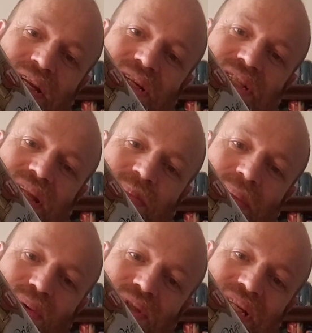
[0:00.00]
Gersten,
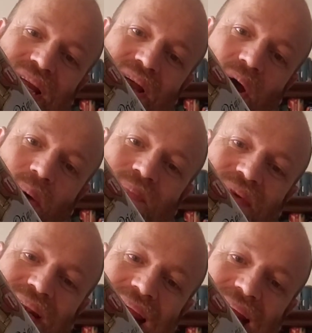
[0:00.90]
Malts,
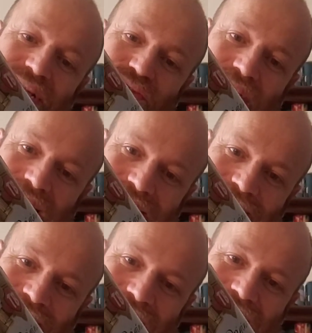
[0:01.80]
Hopfen, Extract.
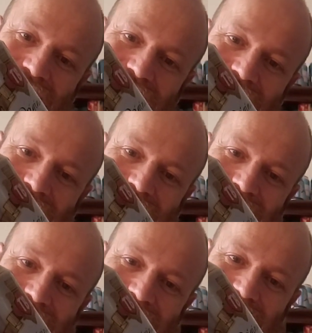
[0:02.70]

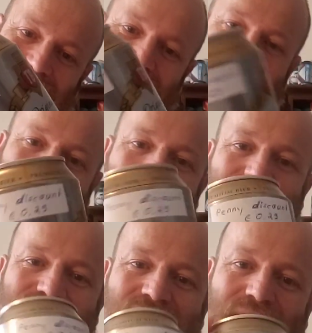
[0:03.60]
There you go.
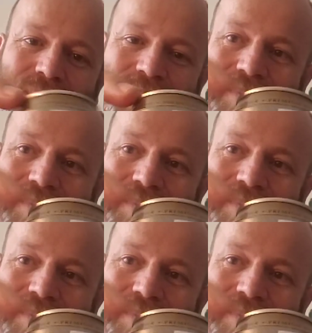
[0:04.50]
So,